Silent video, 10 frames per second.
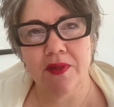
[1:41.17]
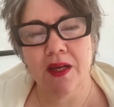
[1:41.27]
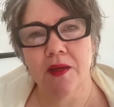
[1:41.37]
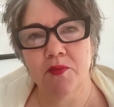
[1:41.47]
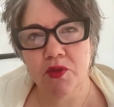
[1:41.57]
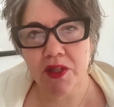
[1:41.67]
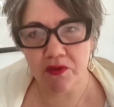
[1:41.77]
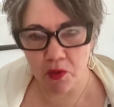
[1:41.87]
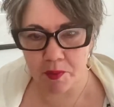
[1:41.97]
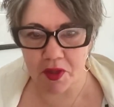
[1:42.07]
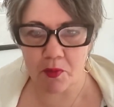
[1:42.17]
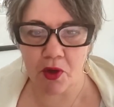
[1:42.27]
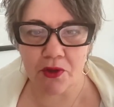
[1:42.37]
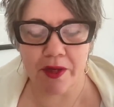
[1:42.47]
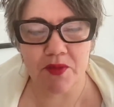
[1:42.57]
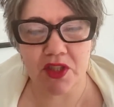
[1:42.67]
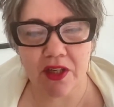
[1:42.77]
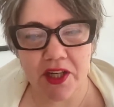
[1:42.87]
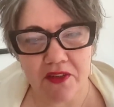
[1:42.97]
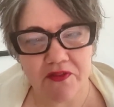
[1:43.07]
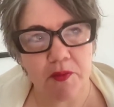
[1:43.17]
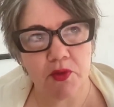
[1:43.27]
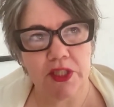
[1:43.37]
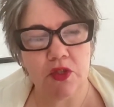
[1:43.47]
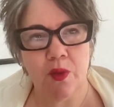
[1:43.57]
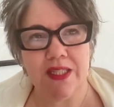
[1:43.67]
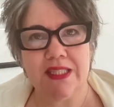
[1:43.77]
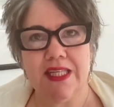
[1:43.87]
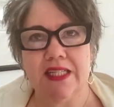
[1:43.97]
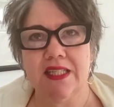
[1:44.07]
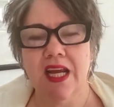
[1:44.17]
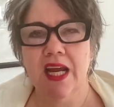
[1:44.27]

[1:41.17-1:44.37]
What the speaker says: I'm doing a 4-month program starting on February 26th,